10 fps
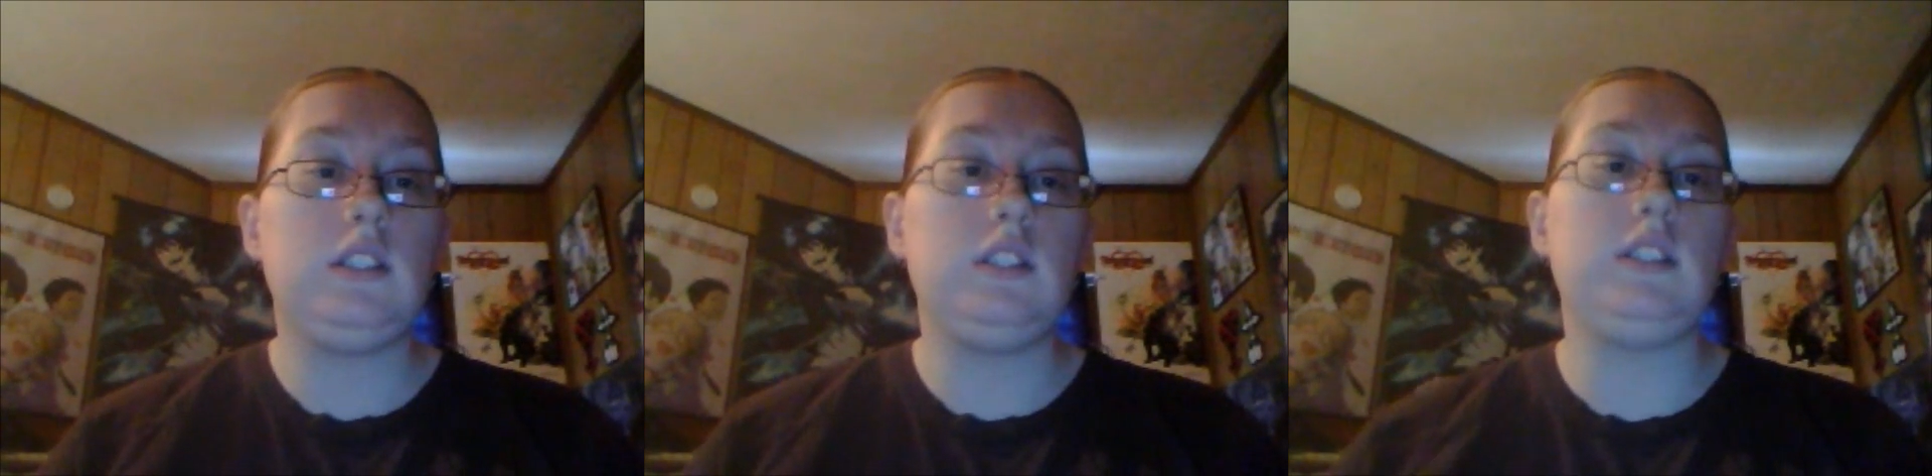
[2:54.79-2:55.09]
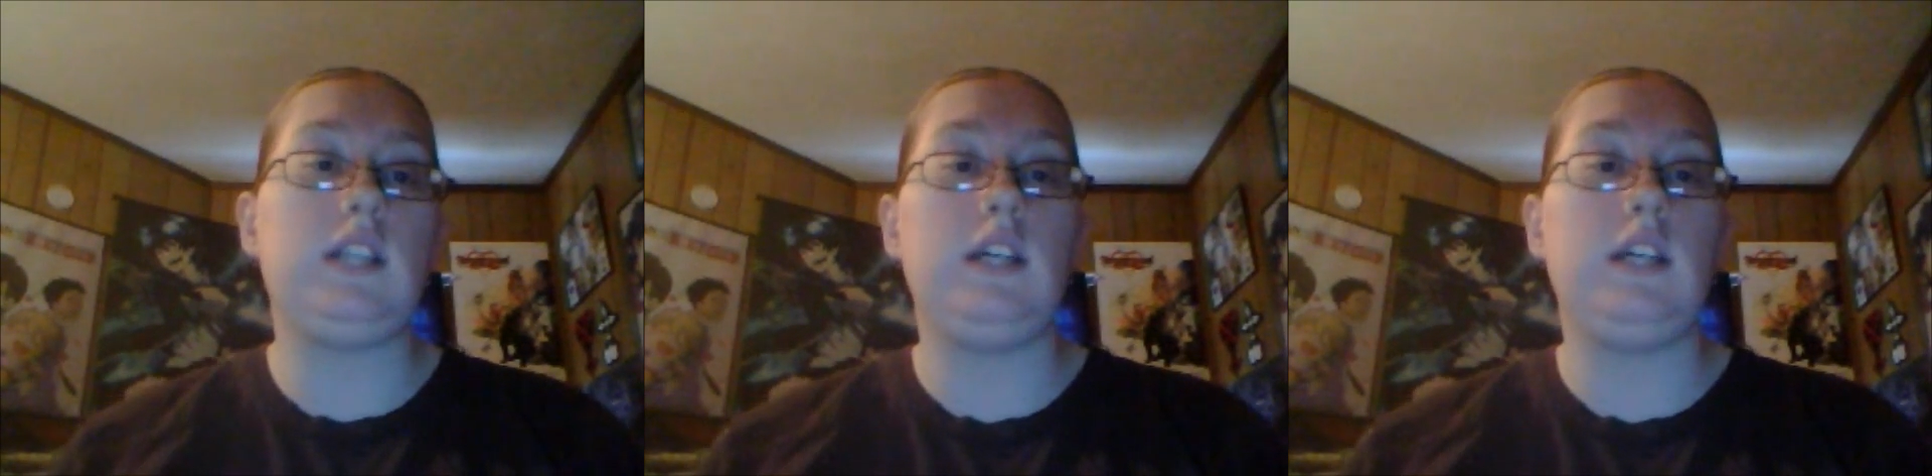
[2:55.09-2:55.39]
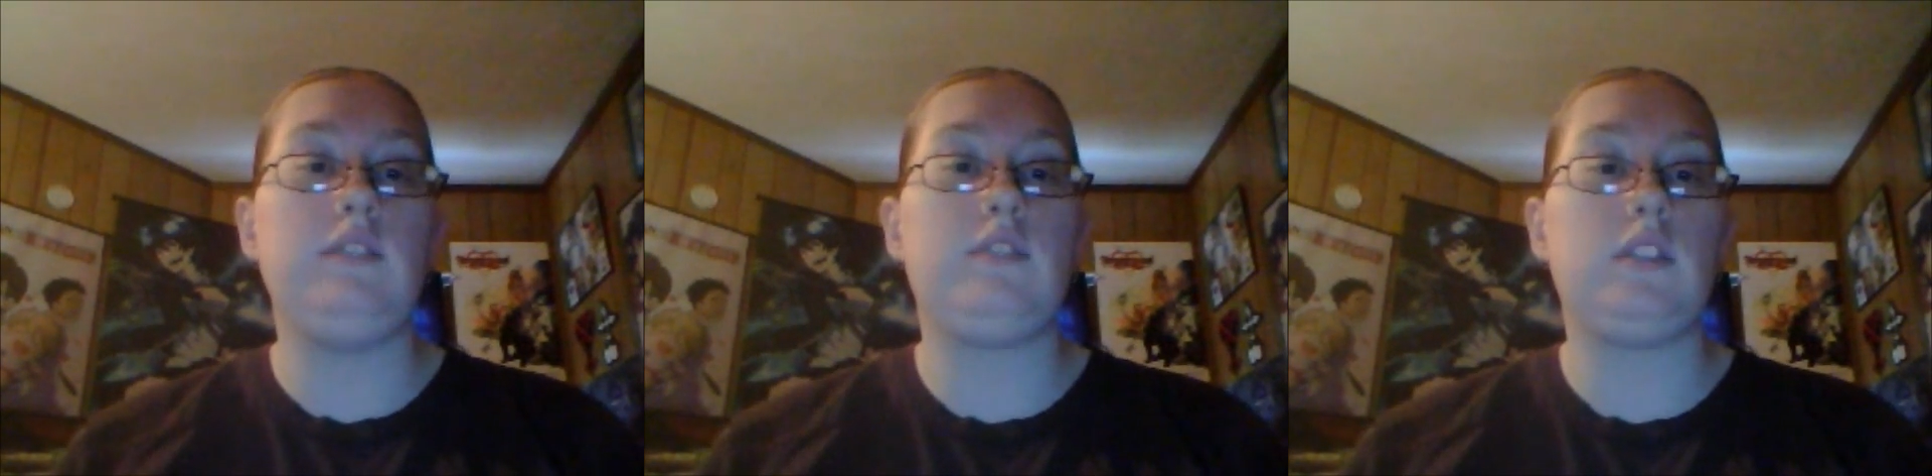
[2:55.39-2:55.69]

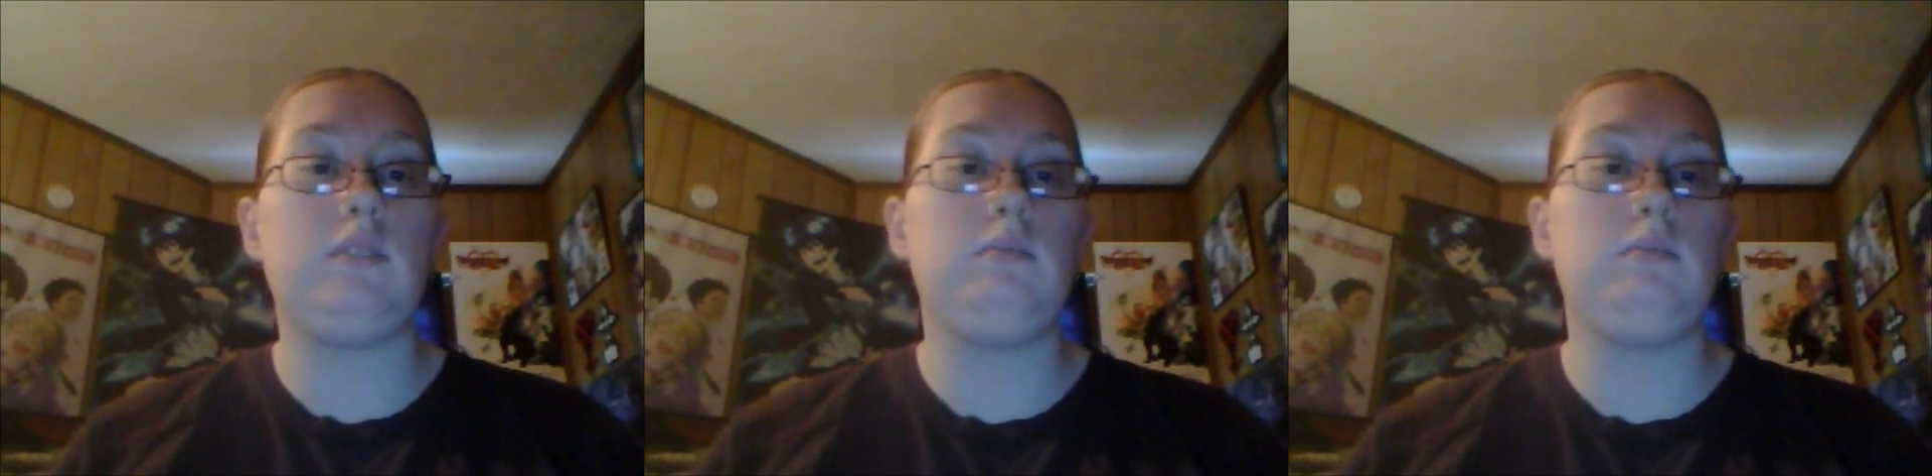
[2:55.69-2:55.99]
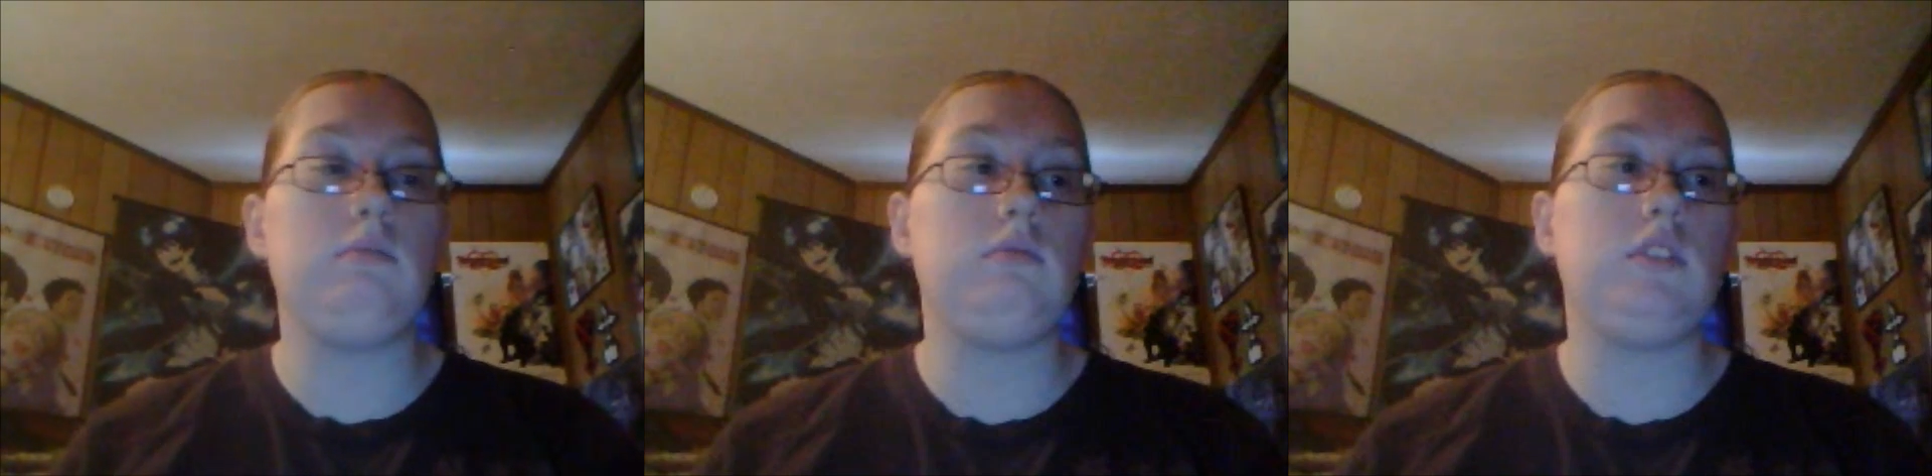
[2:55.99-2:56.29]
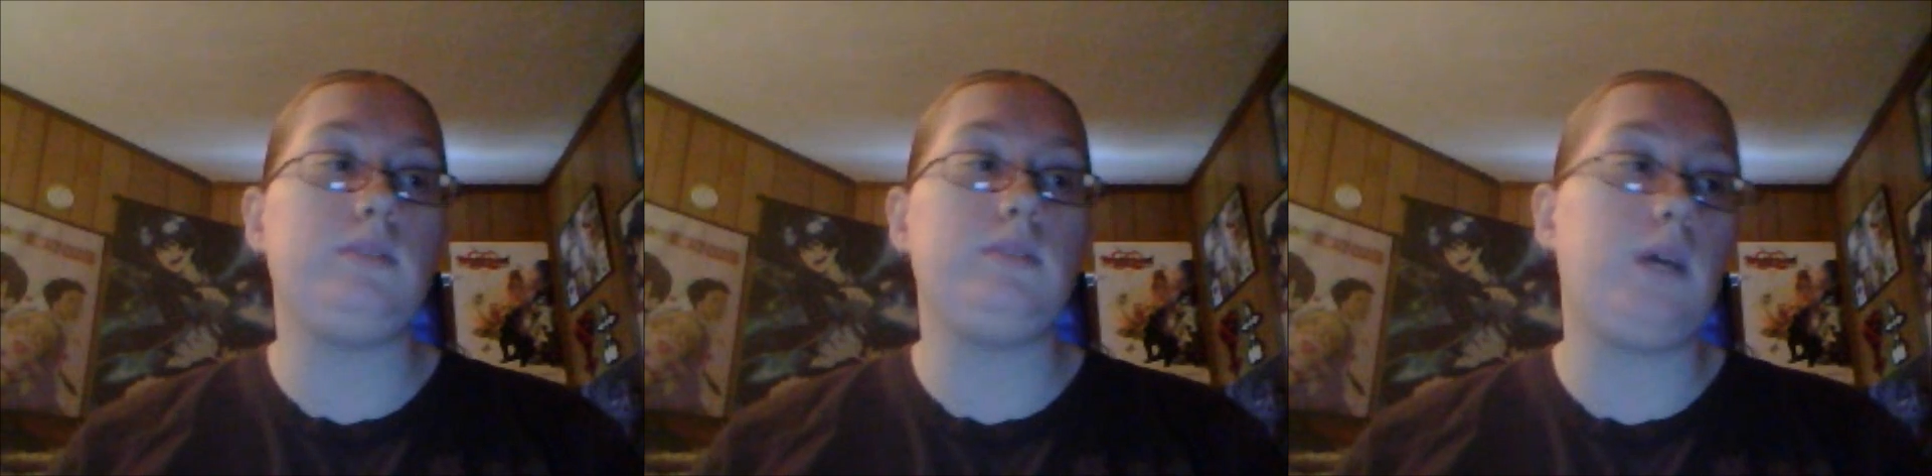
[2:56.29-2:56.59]
Aside from
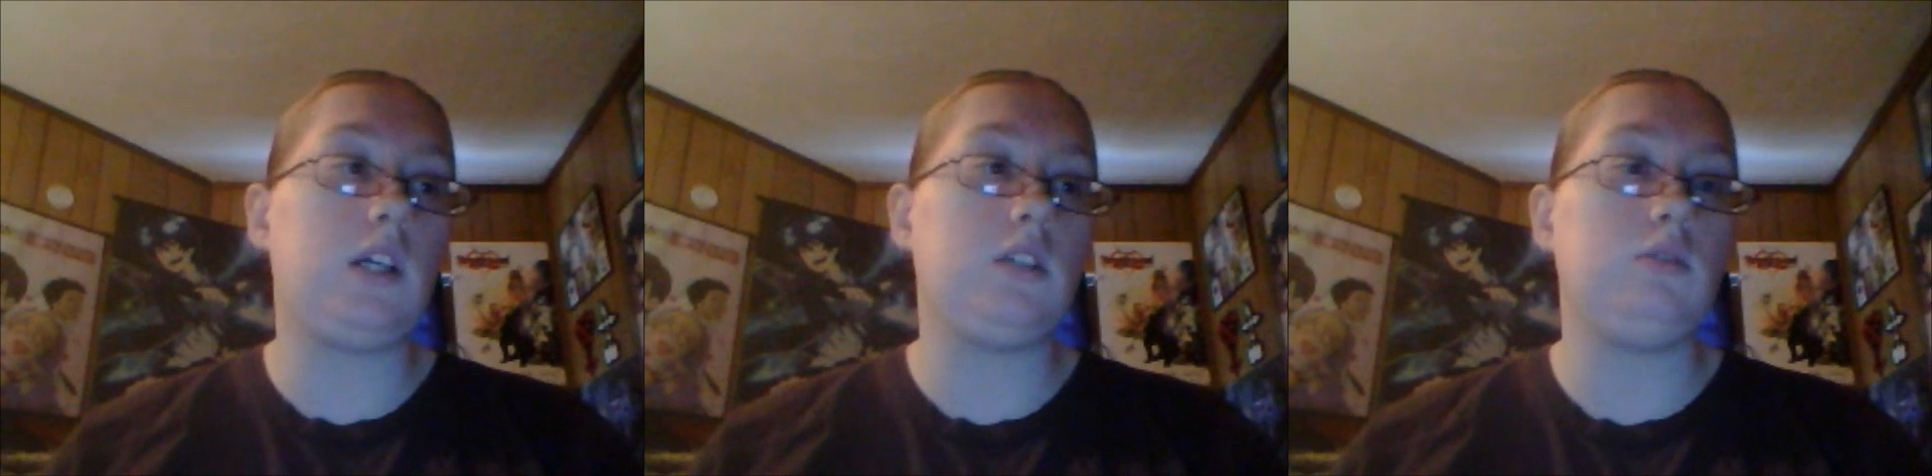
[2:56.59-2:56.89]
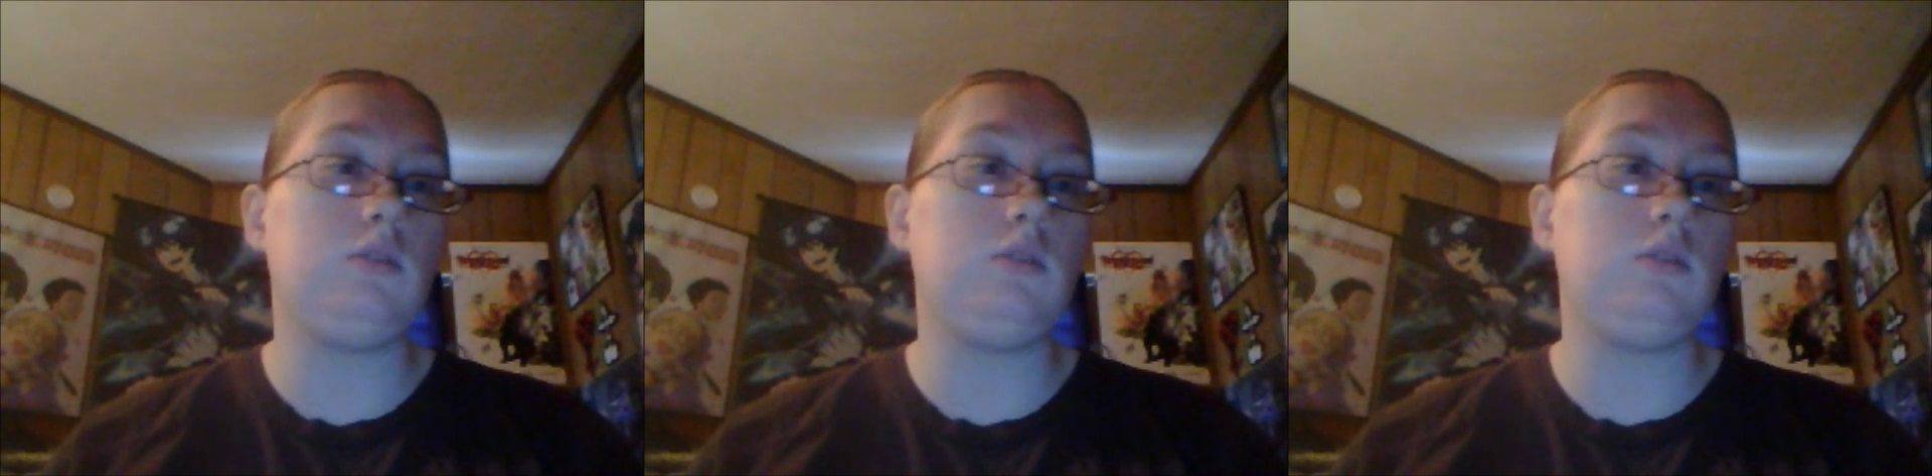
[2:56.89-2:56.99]
tomorrow,